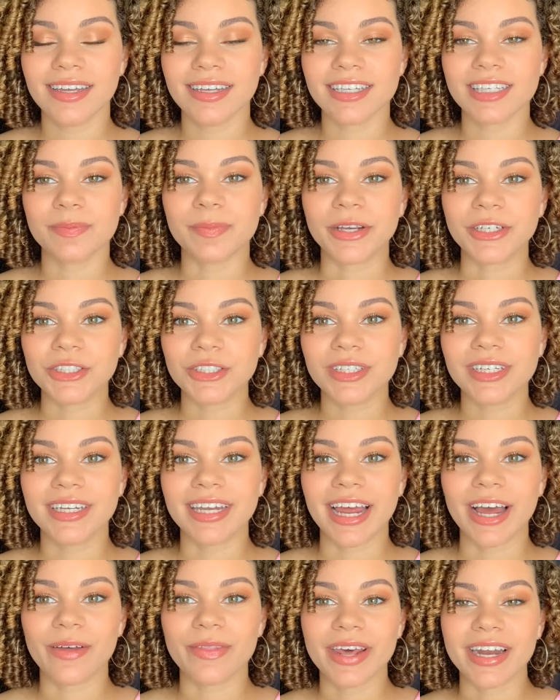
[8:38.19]
especially
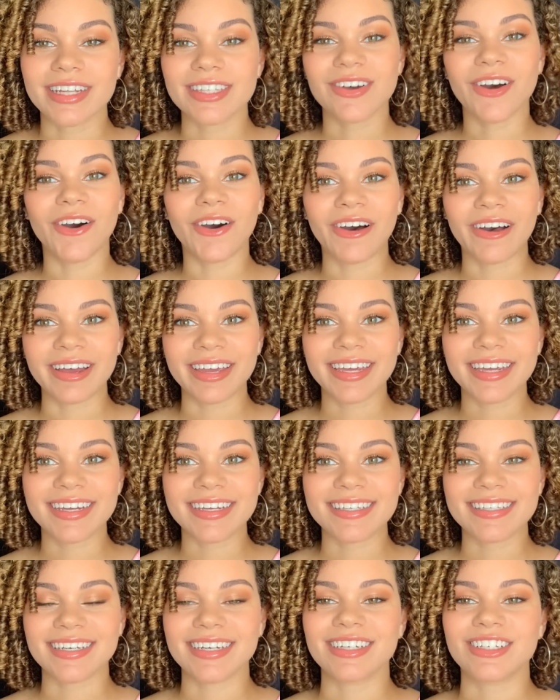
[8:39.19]
now that it's
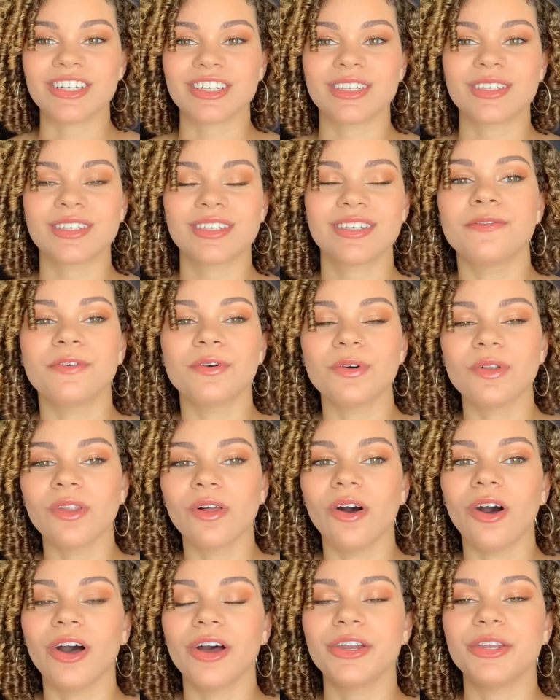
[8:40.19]
August and it's just full
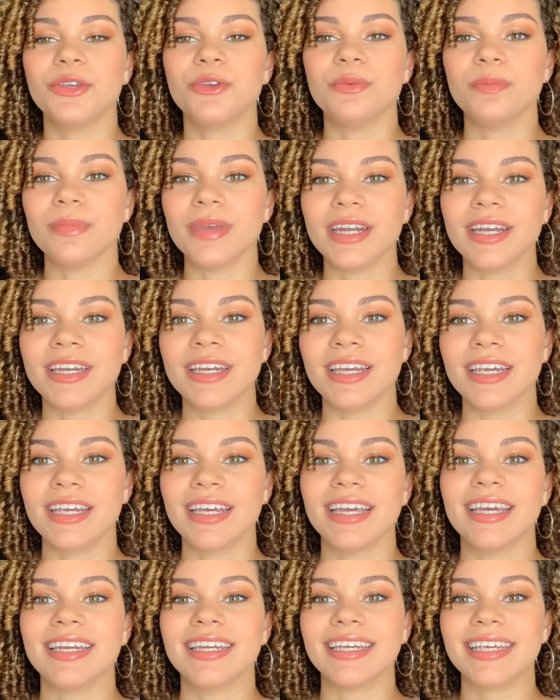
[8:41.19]
on
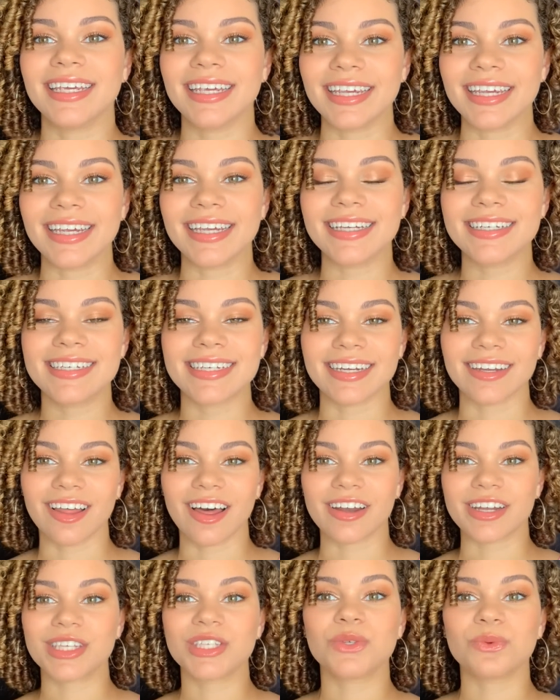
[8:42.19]
humidity and heat and a
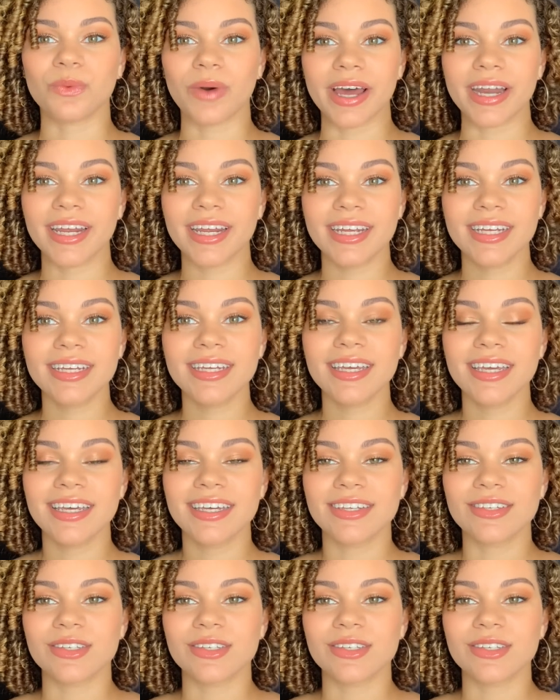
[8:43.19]
lot of sweating.